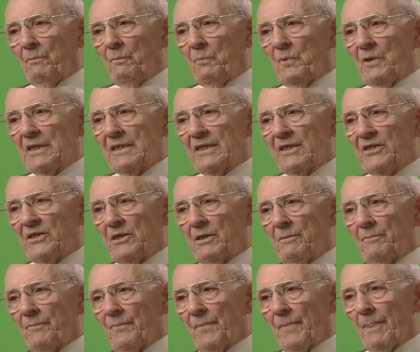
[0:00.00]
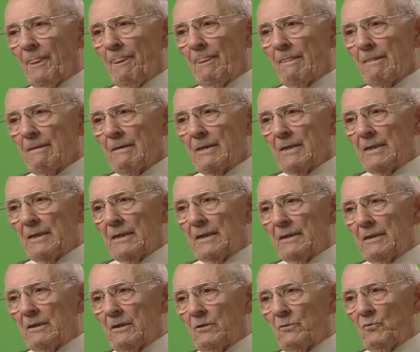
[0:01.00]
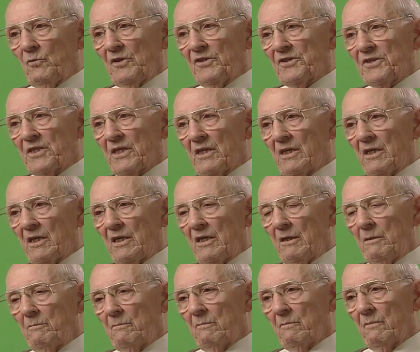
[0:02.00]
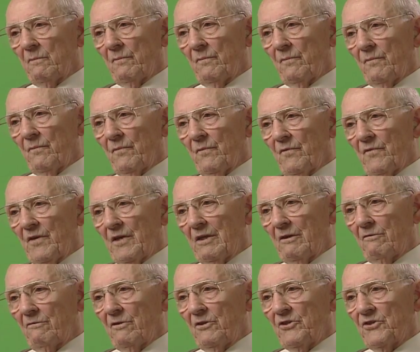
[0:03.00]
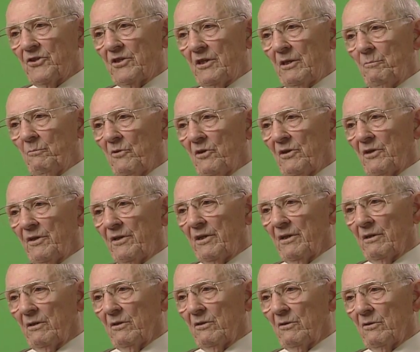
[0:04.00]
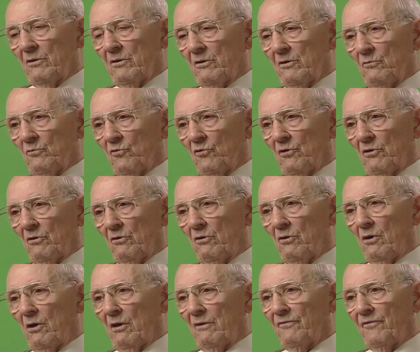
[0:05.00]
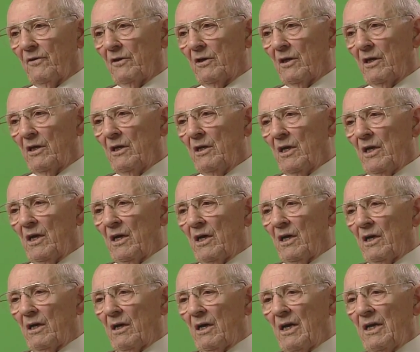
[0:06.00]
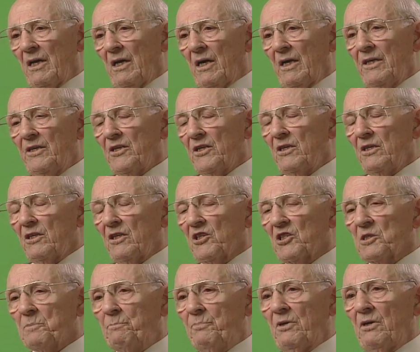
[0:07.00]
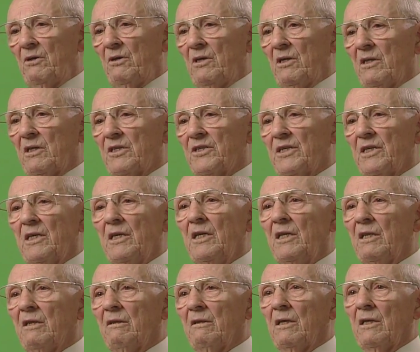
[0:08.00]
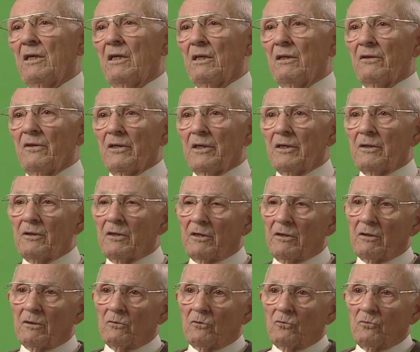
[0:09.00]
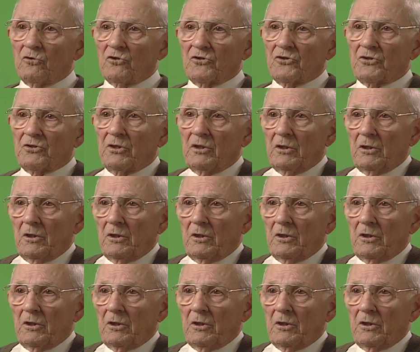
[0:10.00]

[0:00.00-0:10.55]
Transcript: But with time, that resentment wore off, and I didn't experience anything that was